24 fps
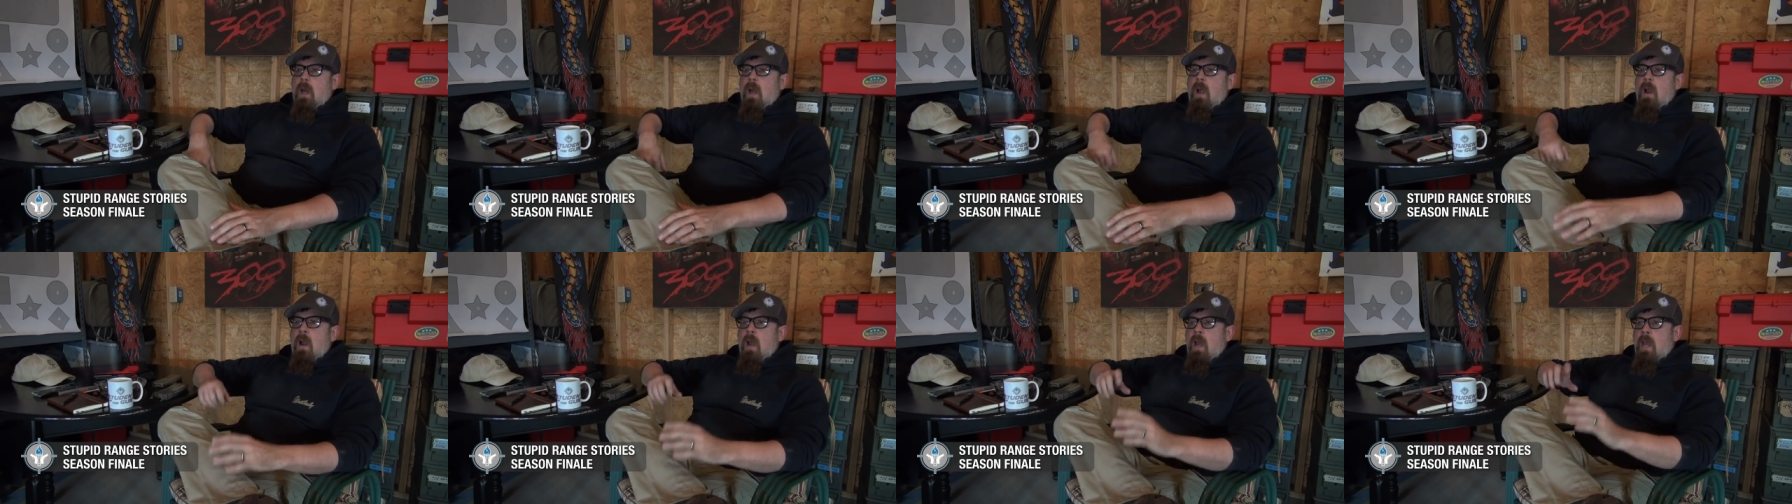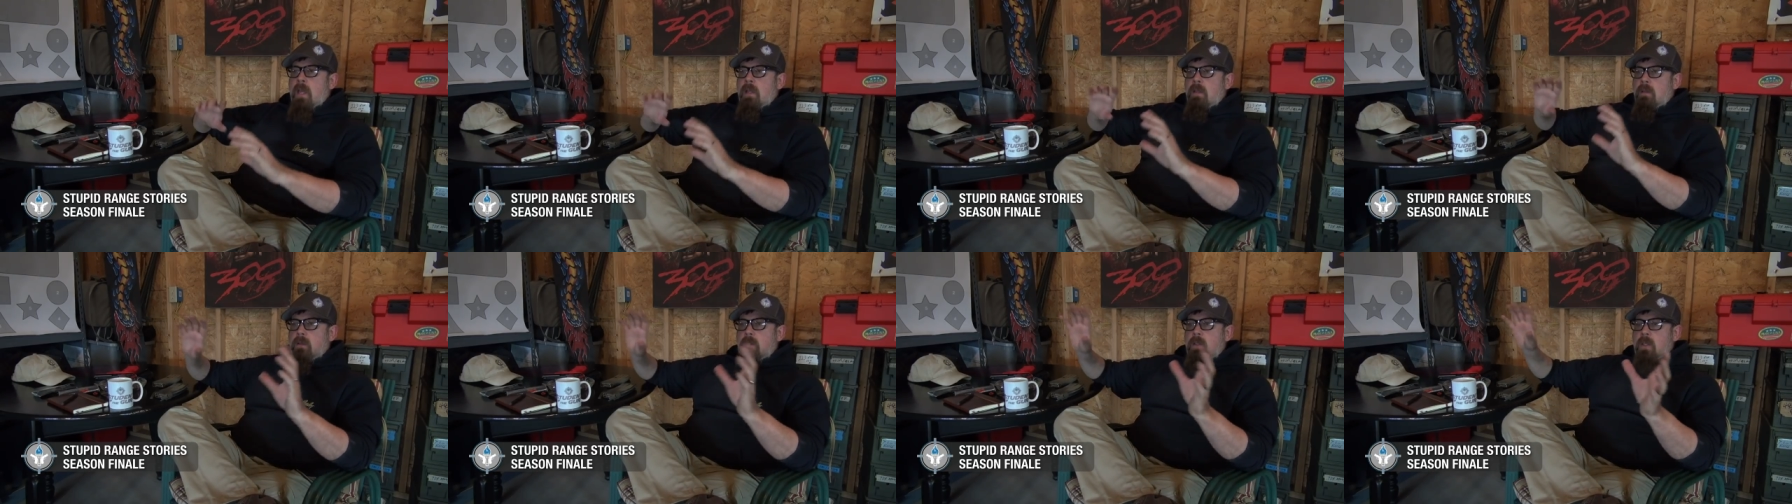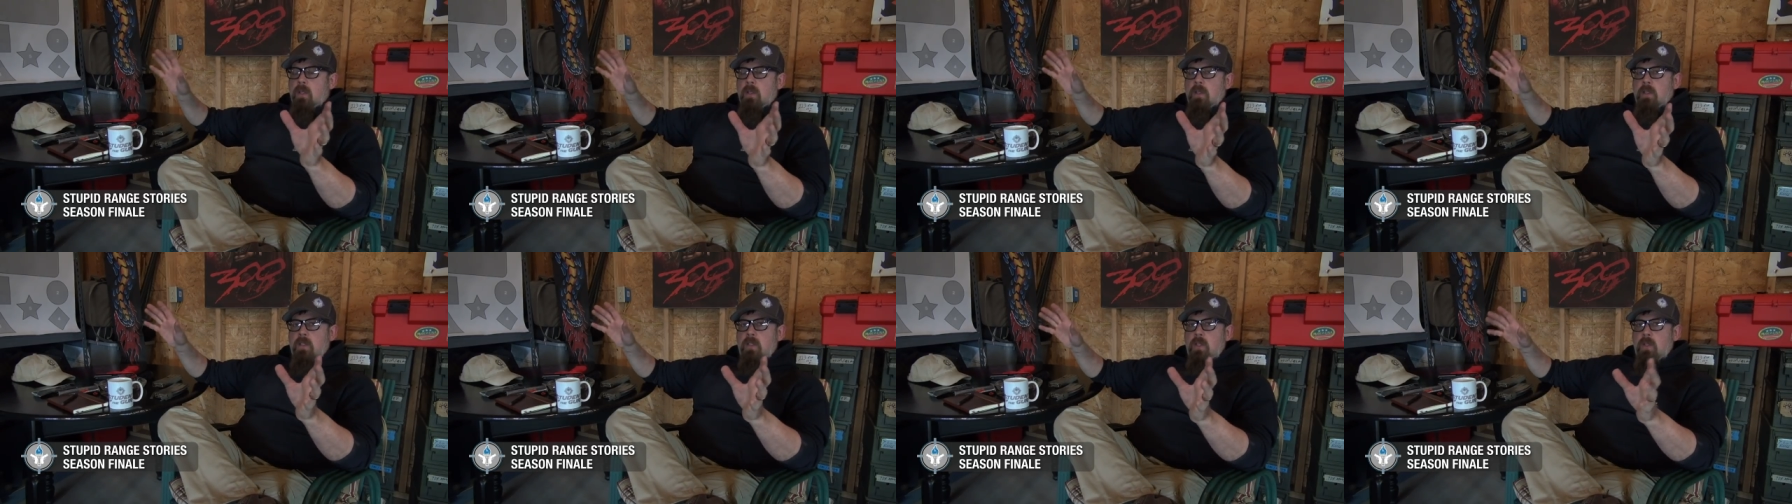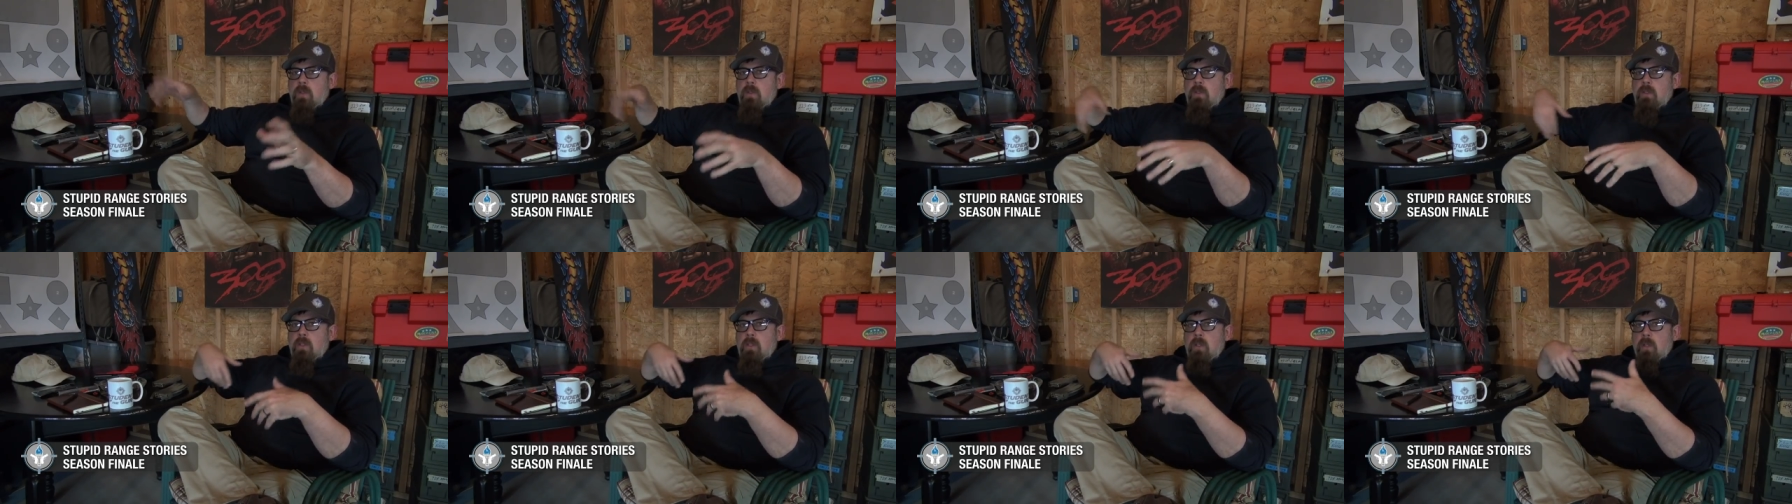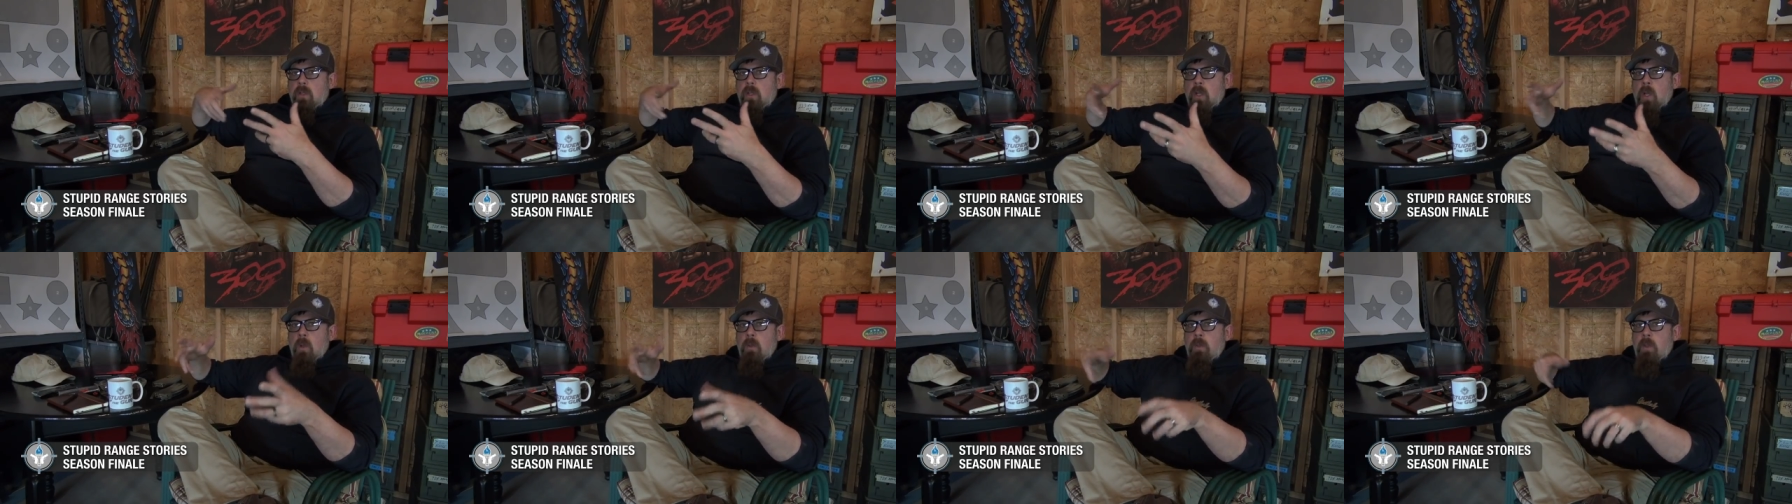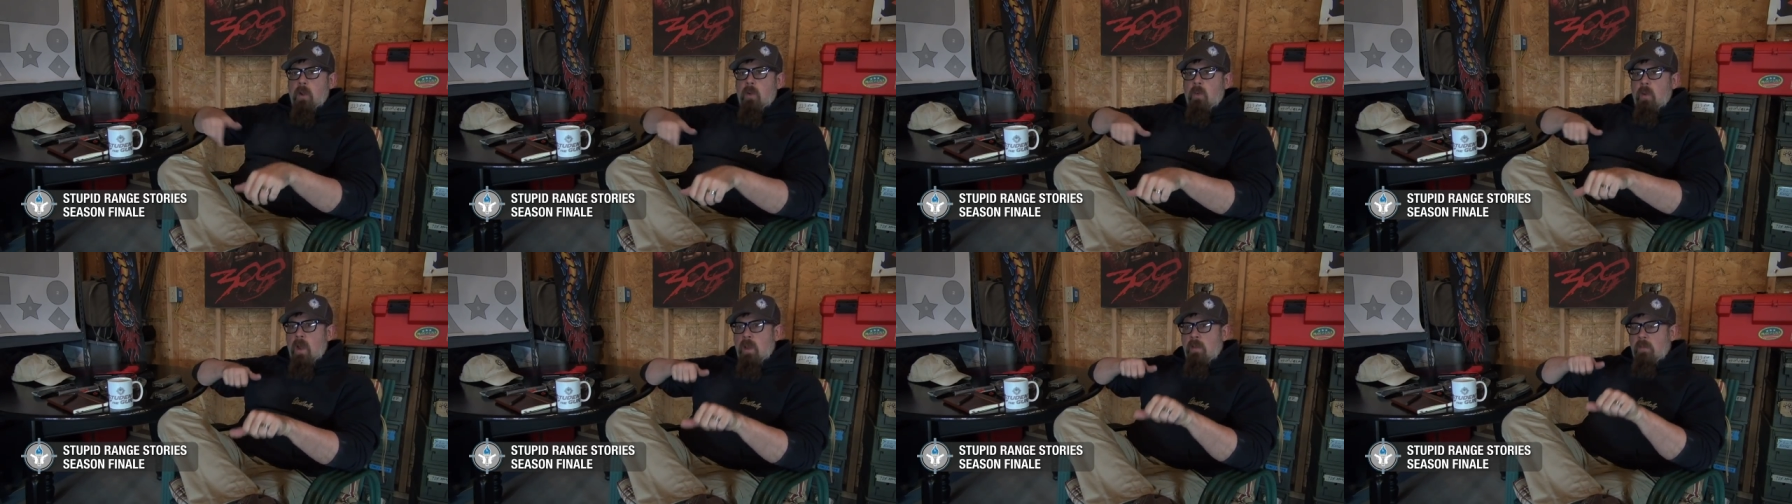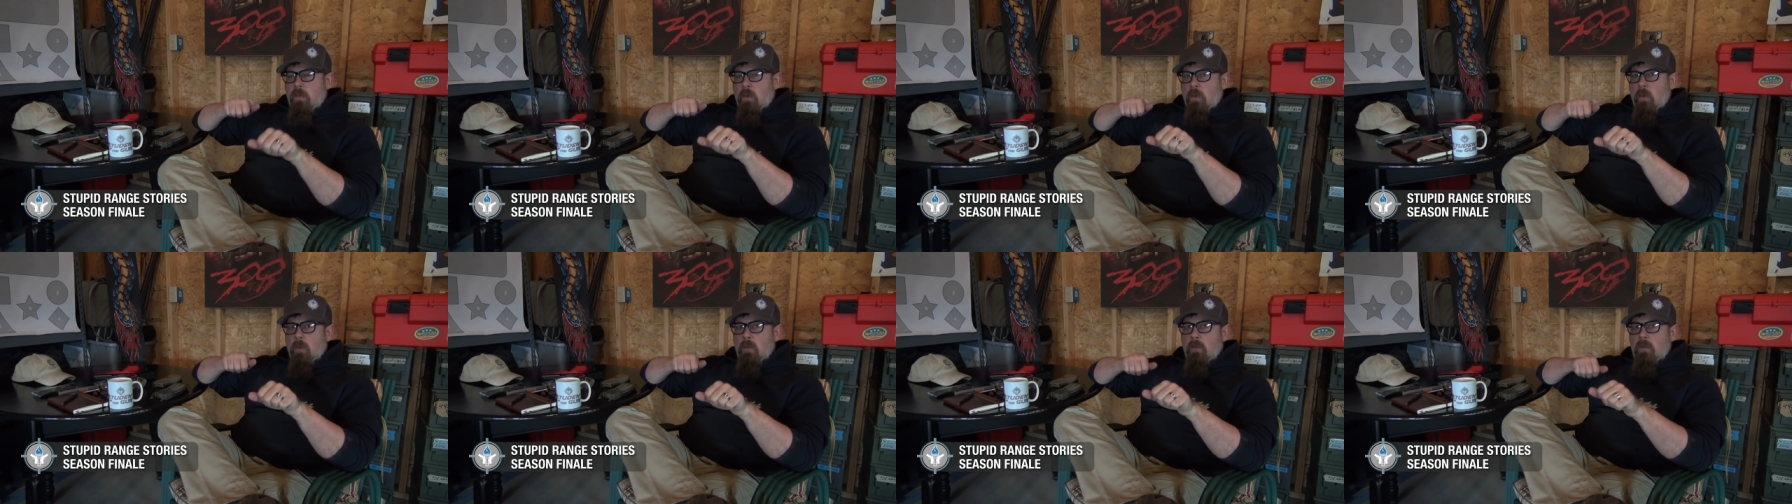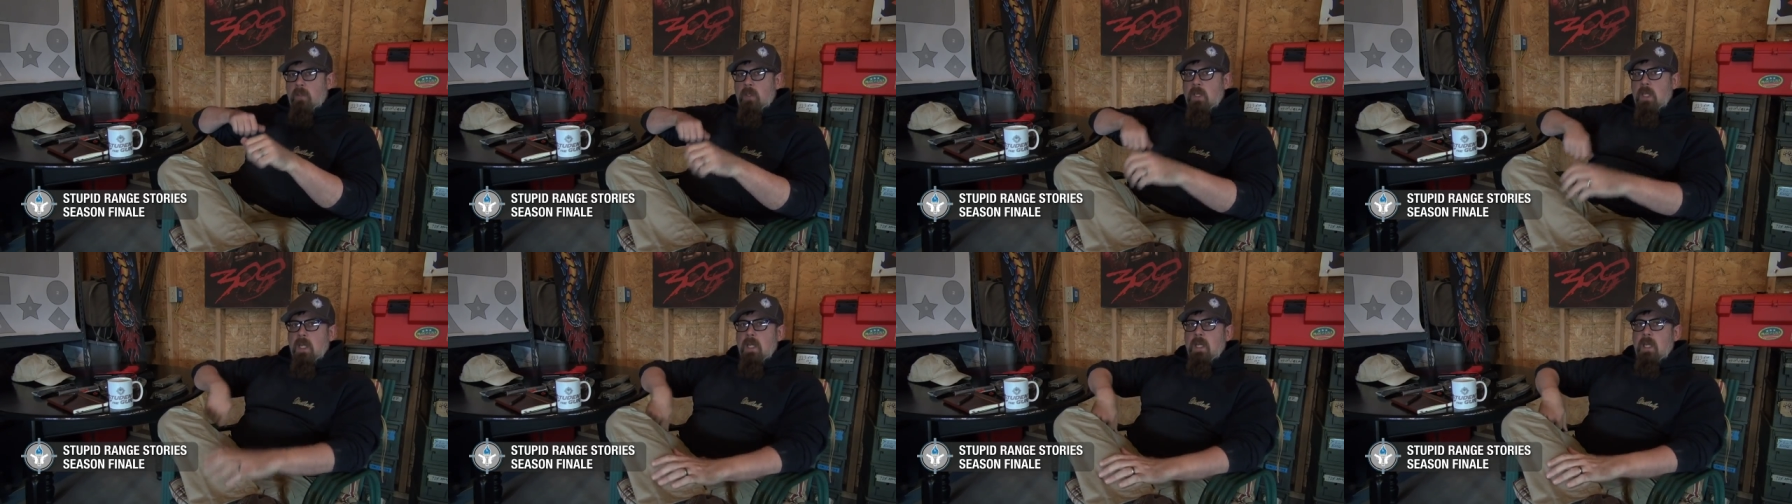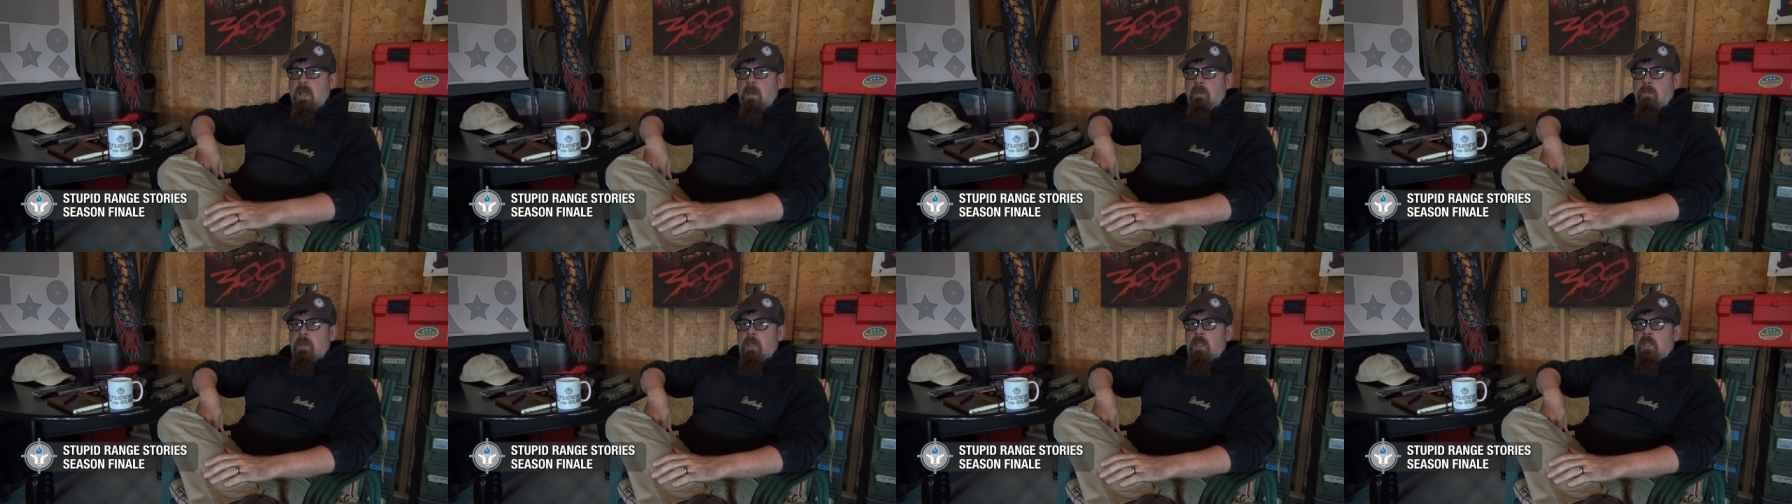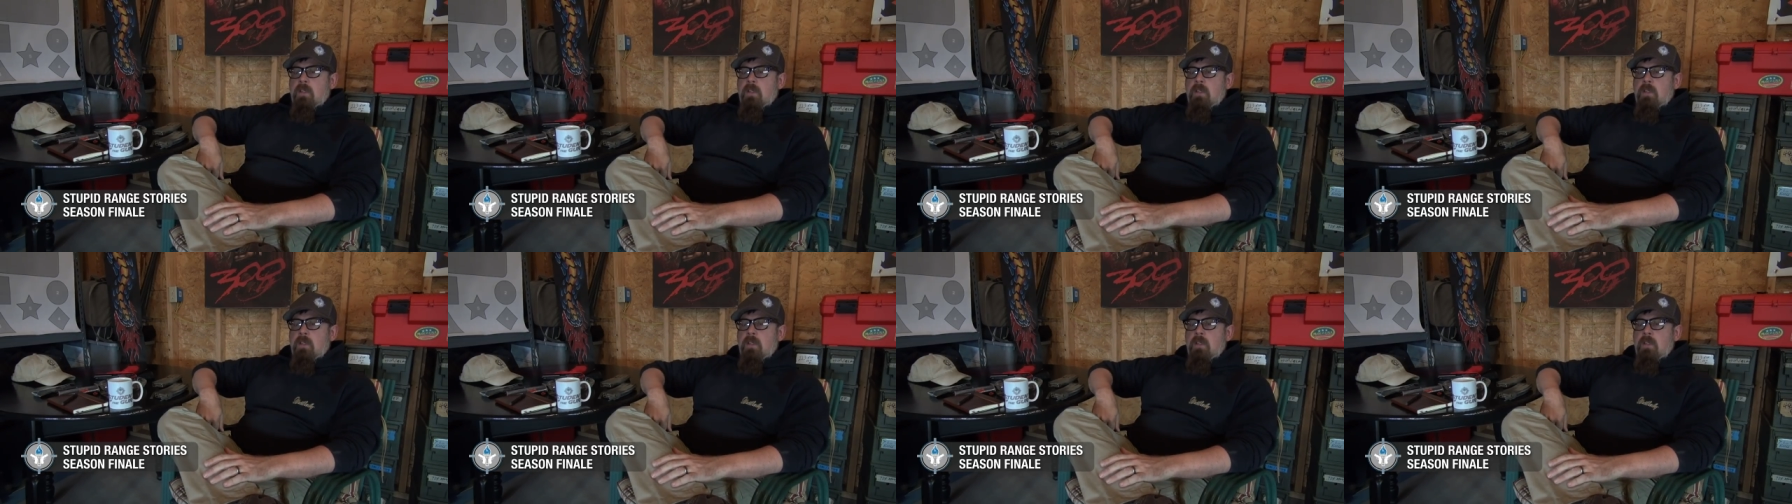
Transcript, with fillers: All right, tell the students to load their rifles, give them the